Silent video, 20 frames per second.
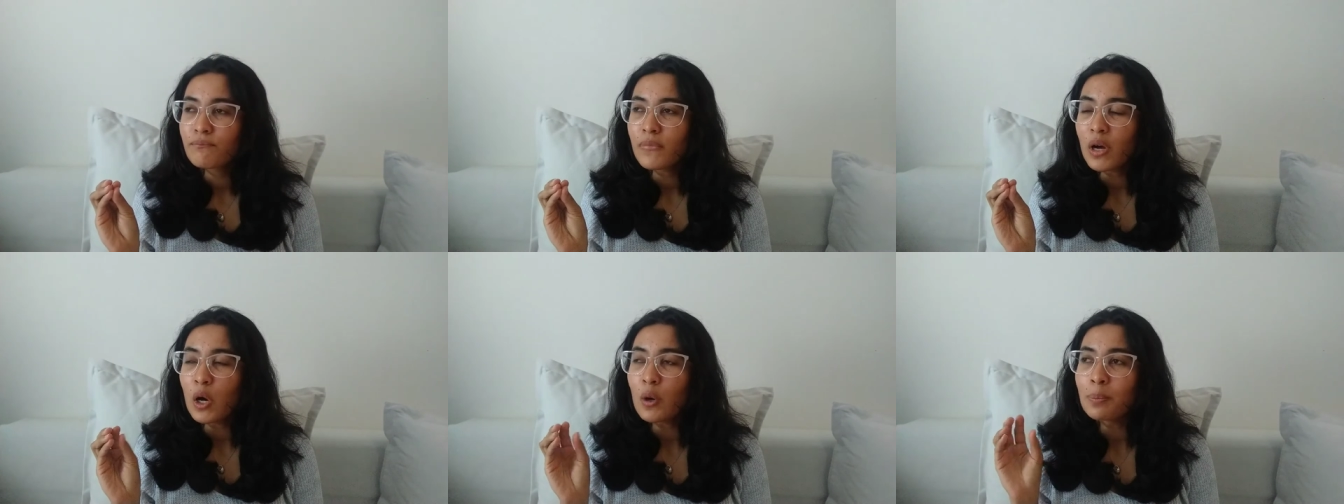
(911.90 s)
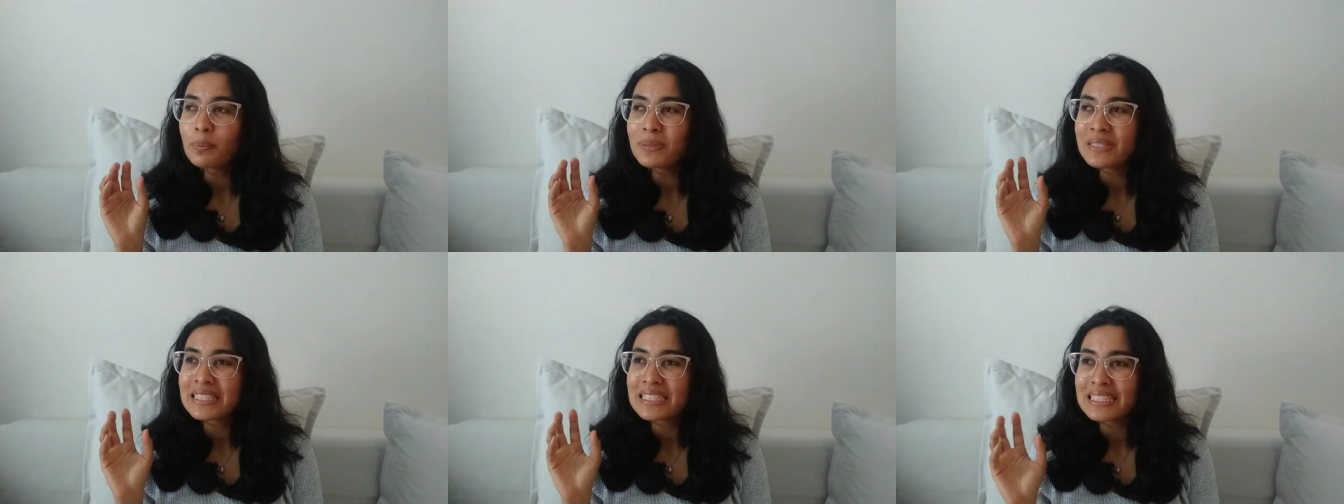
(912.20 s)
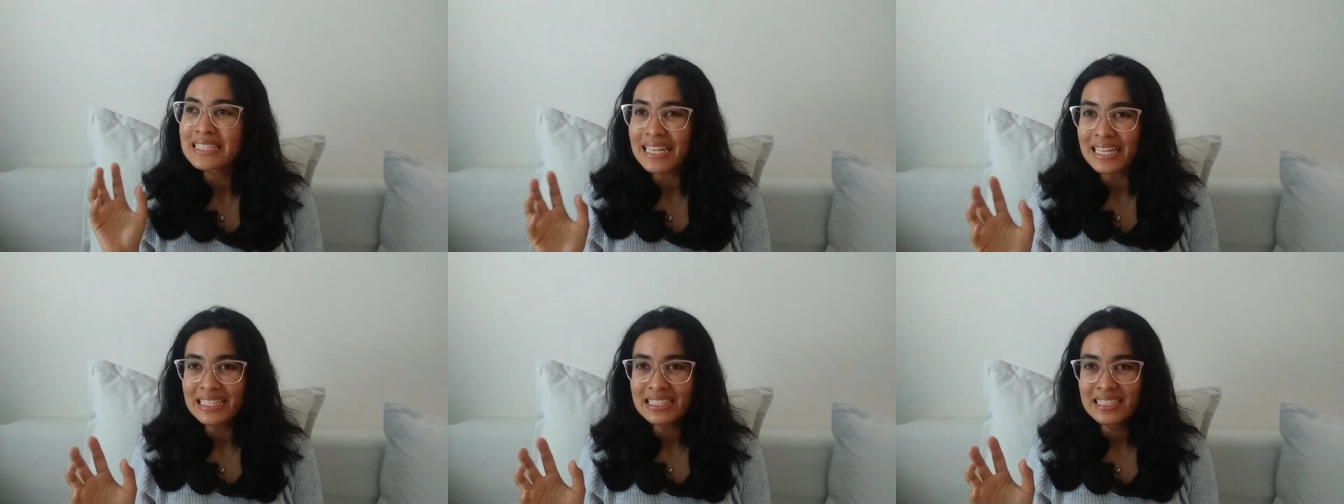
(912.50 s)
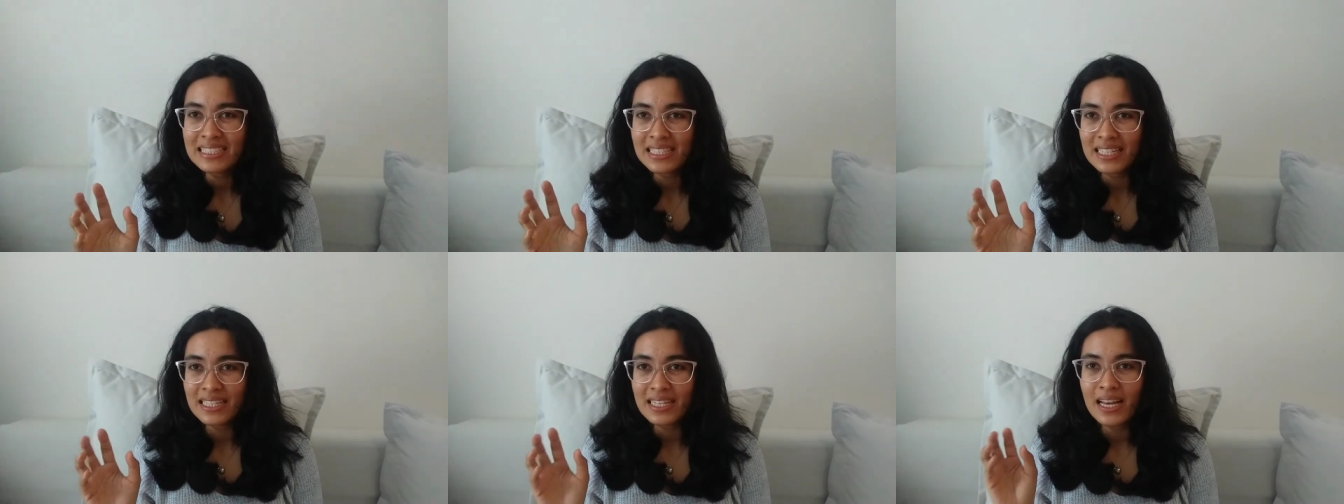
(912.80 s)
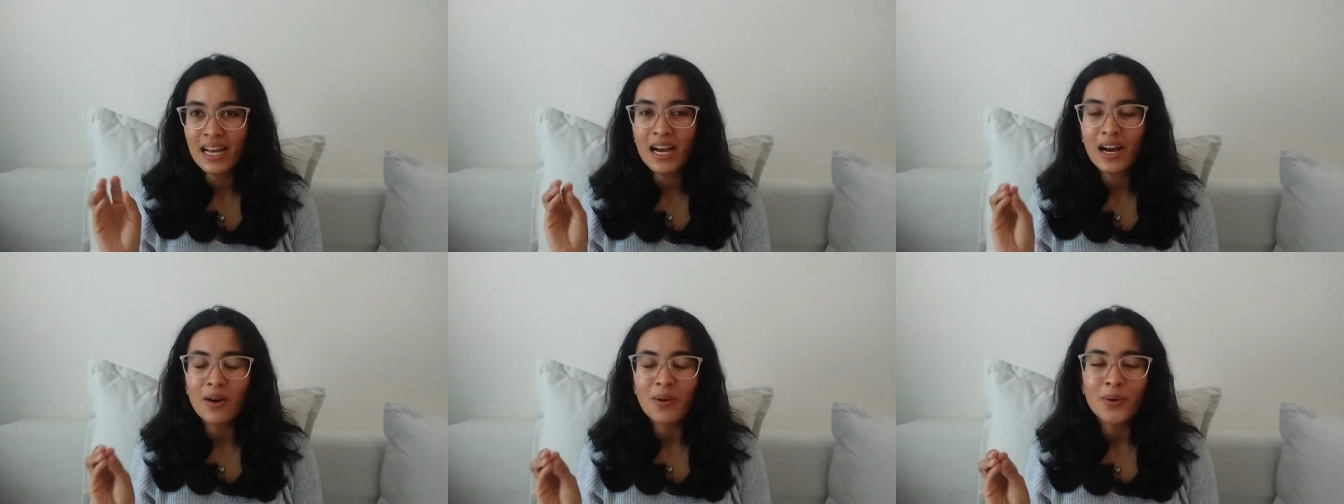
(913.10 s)
obsessed and
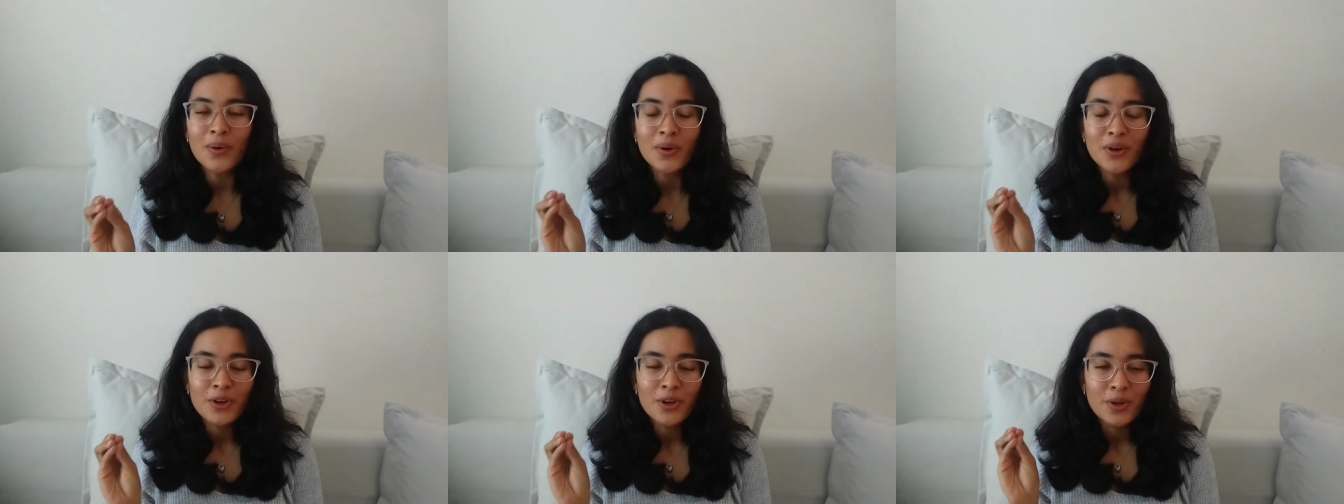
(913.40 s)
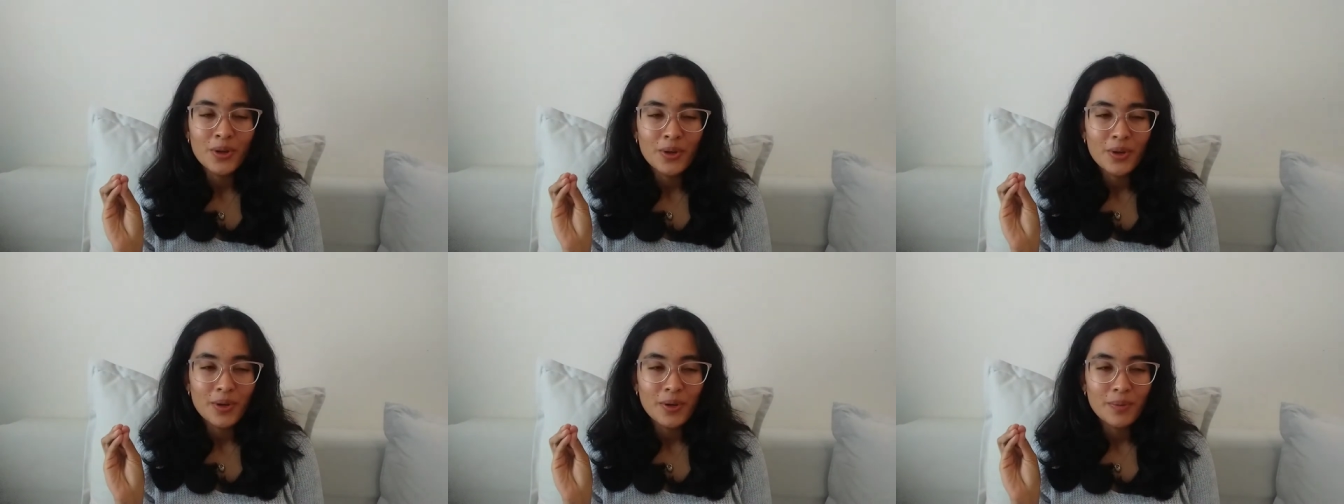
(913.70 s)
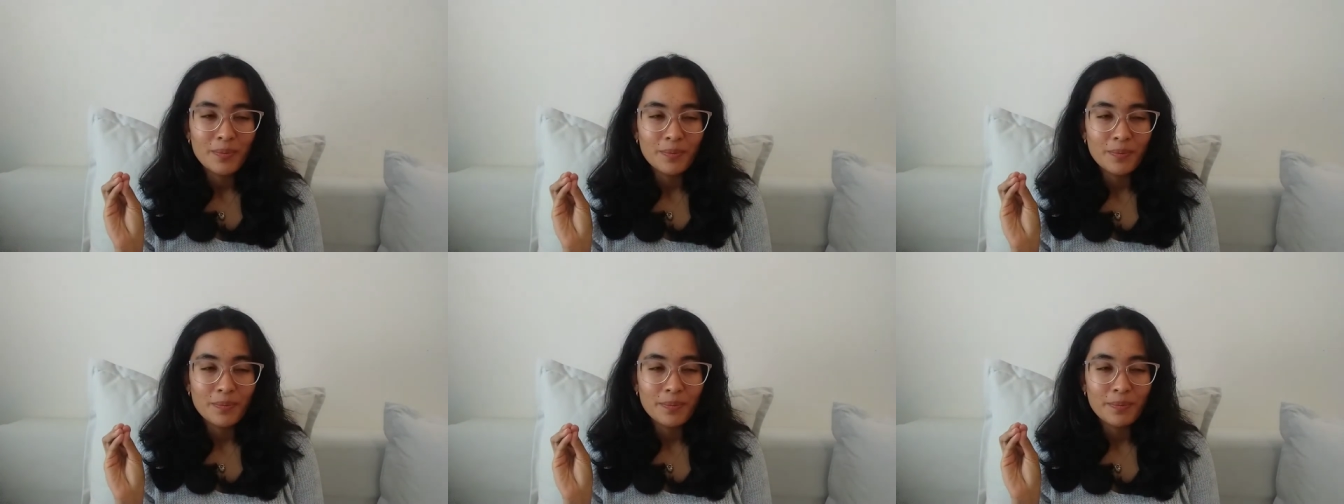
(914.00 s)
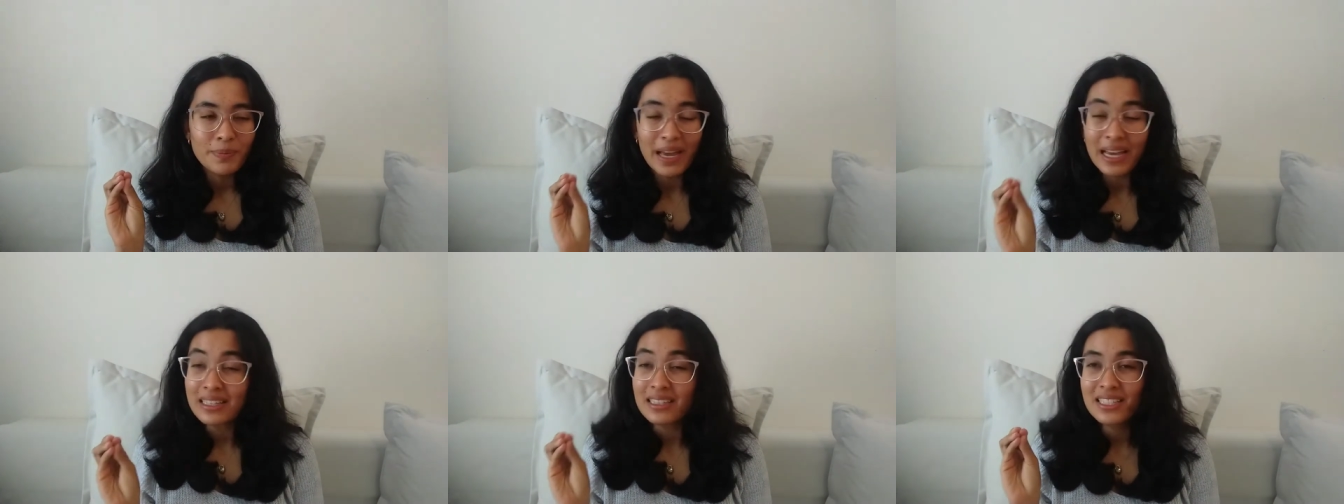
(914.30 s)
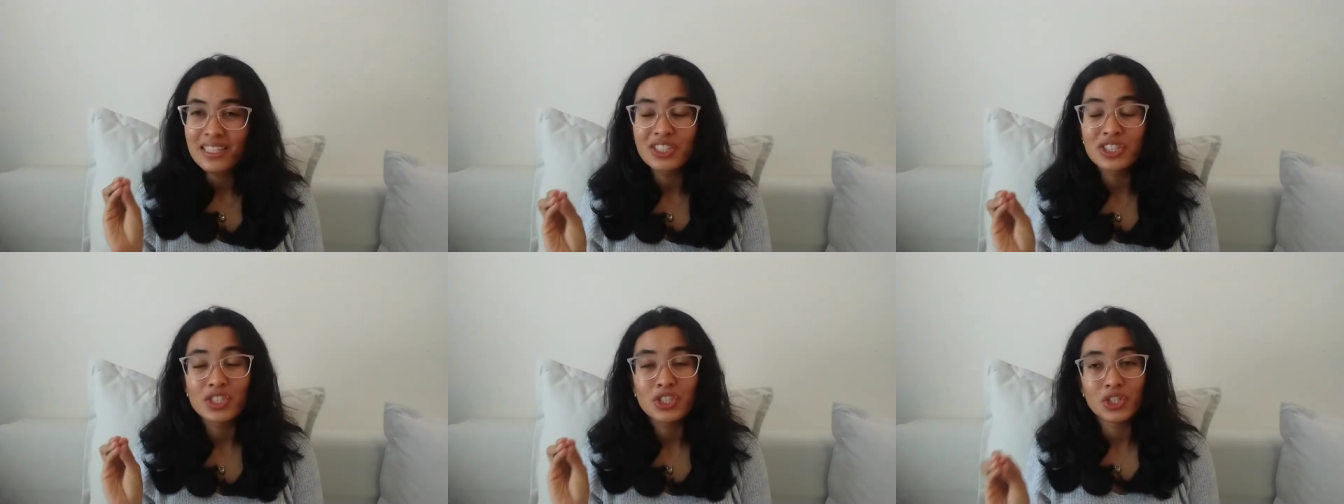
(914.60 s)
how badly
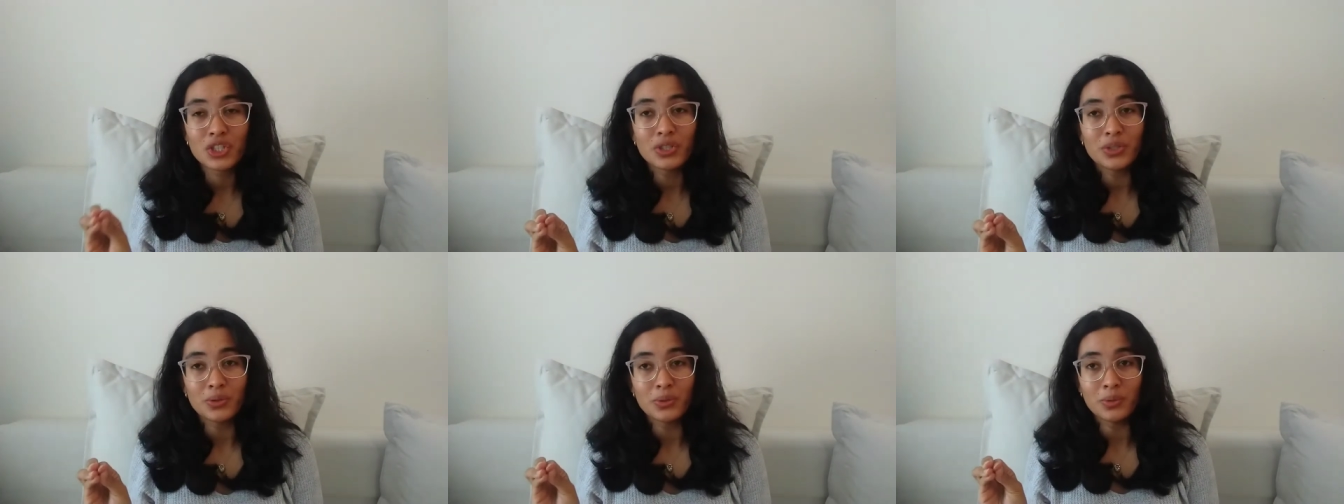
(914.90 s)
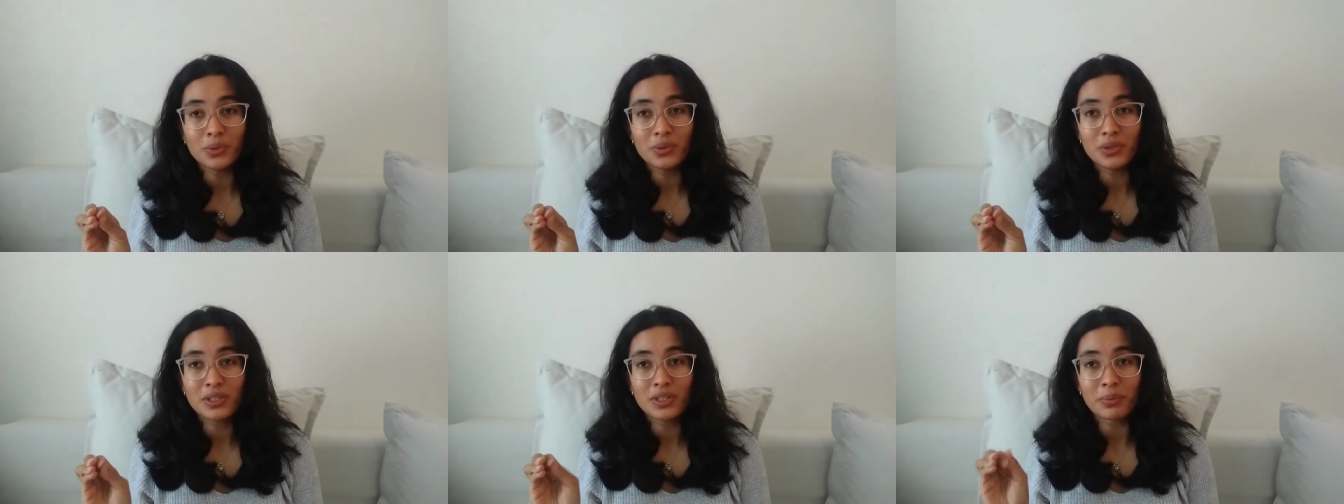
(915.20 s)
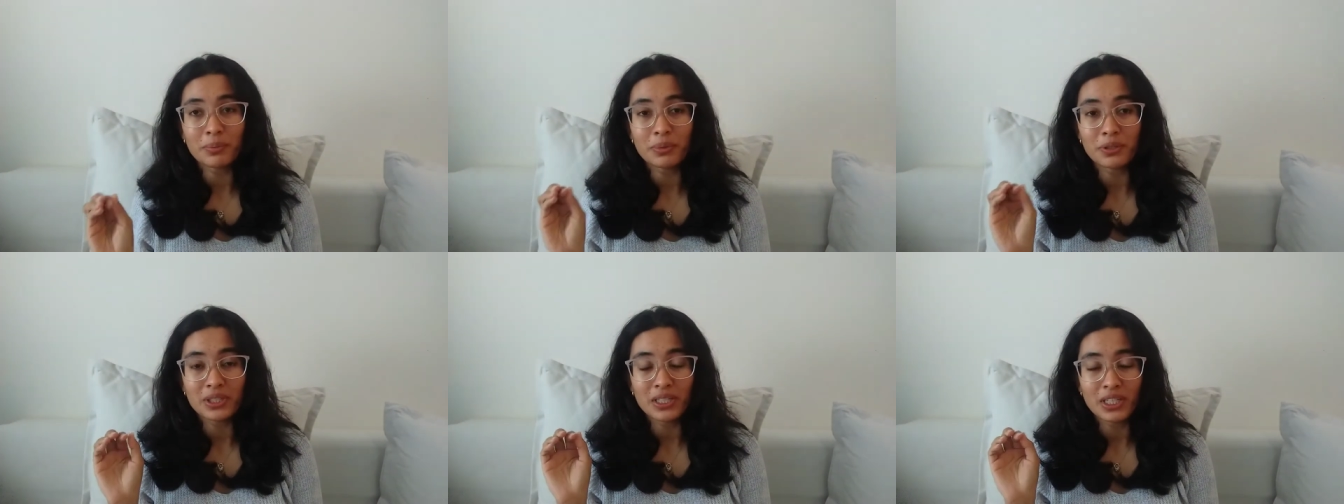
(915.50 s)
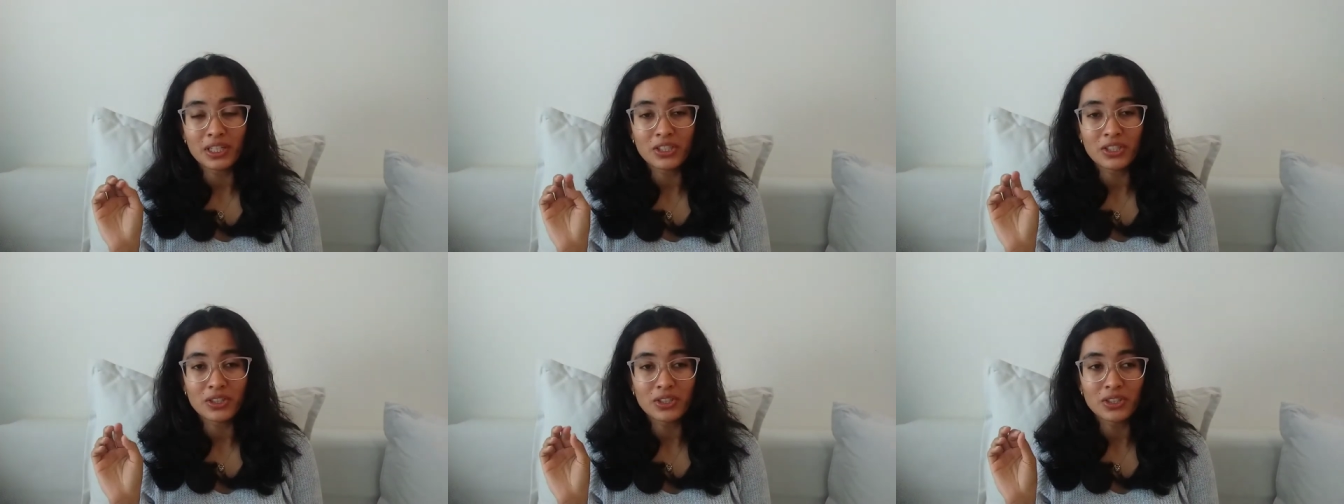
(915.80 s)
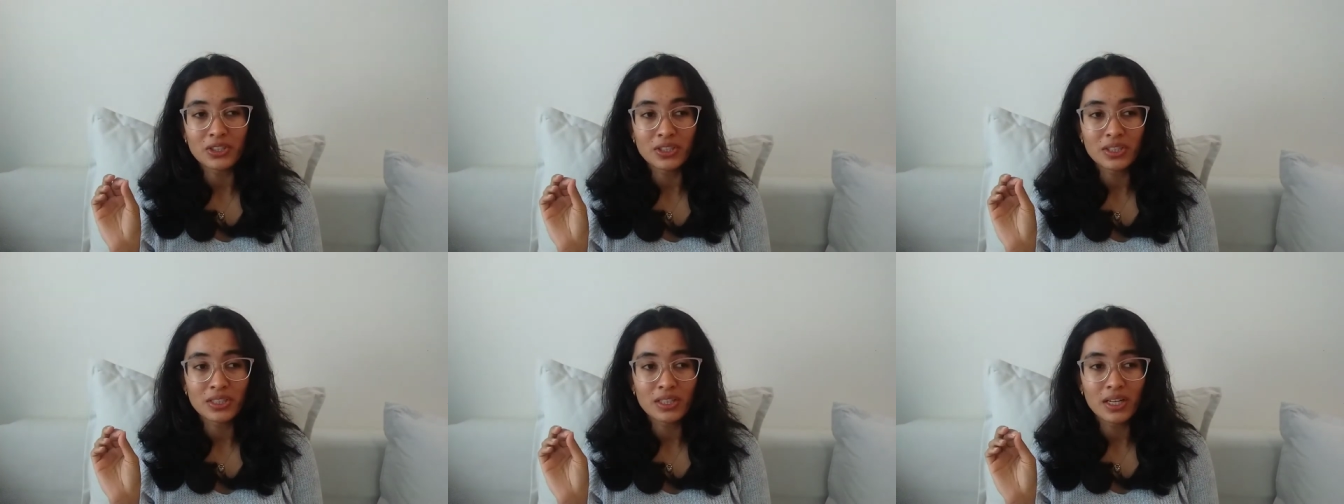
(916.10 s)
skewed the
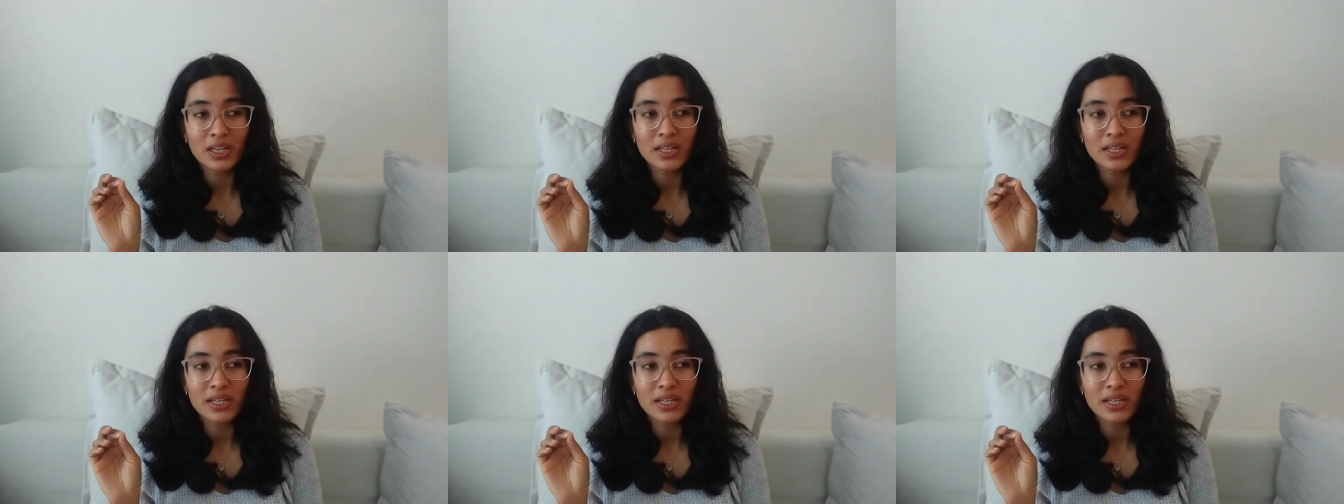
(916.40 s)
protector's